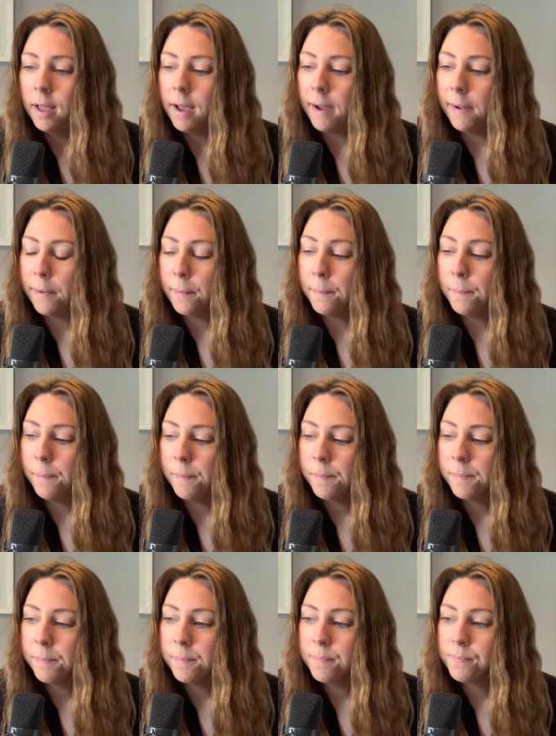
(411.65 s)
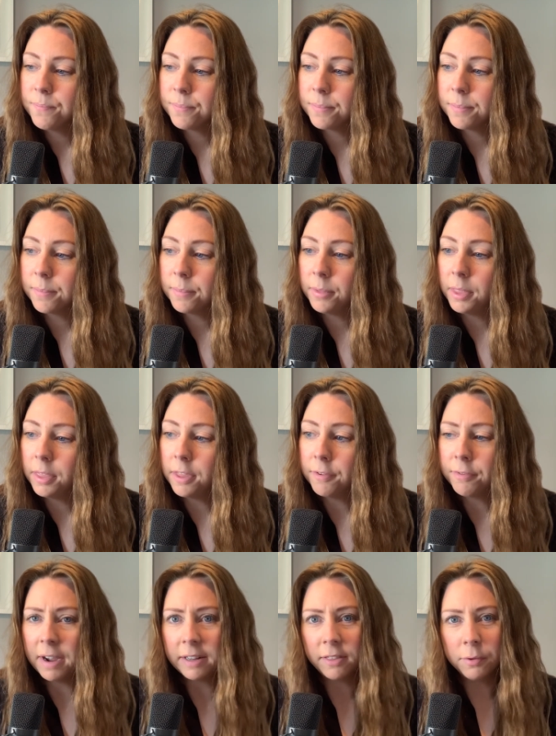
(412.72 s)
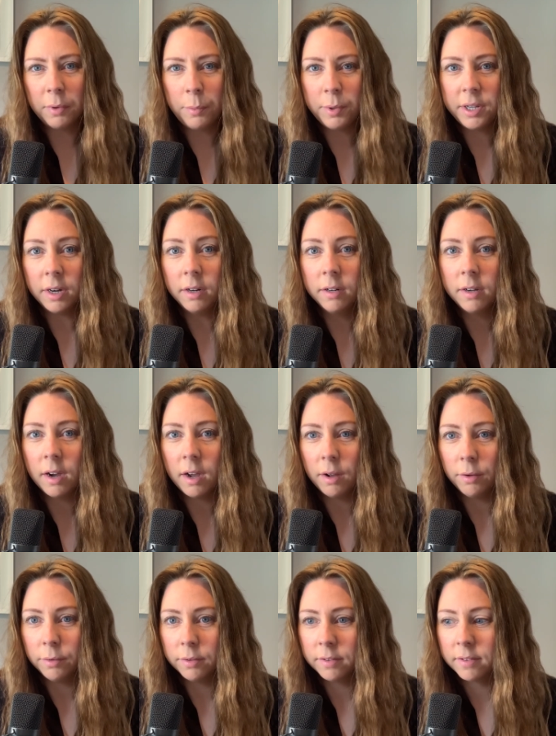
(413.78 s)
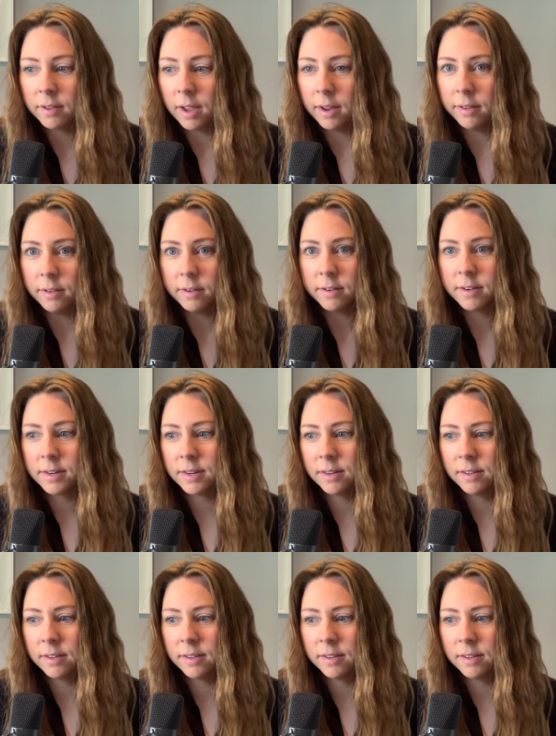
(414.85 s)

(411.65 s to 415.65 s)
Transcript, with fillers: Um, the fact that we were young girls and